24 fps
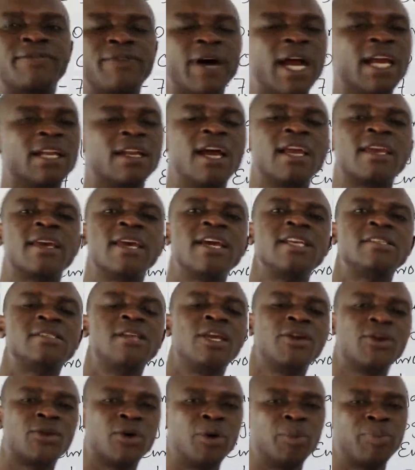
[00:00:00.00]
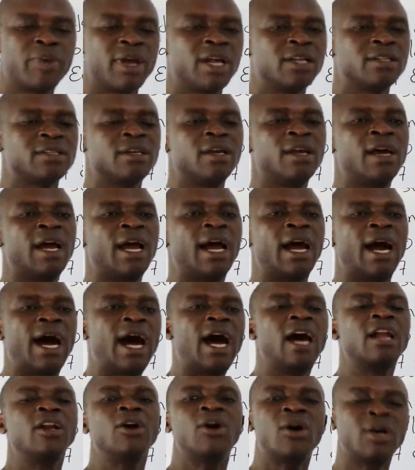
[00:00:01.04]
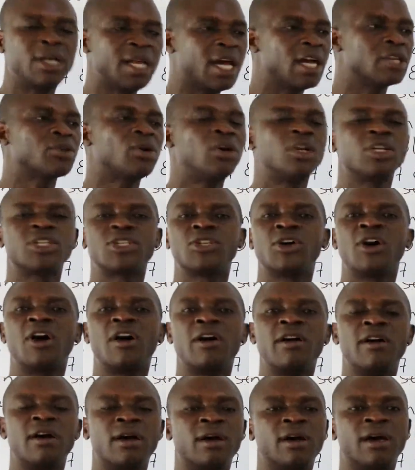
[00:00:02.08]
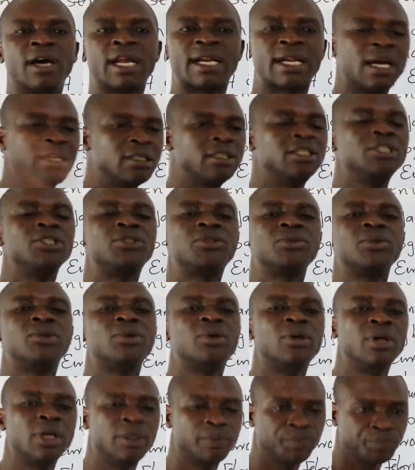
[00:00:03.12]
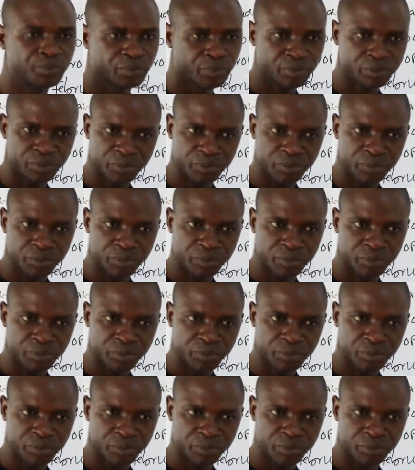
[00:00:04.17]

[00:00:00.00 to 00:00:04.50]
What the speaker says: fight against the Europeans, and others also ran into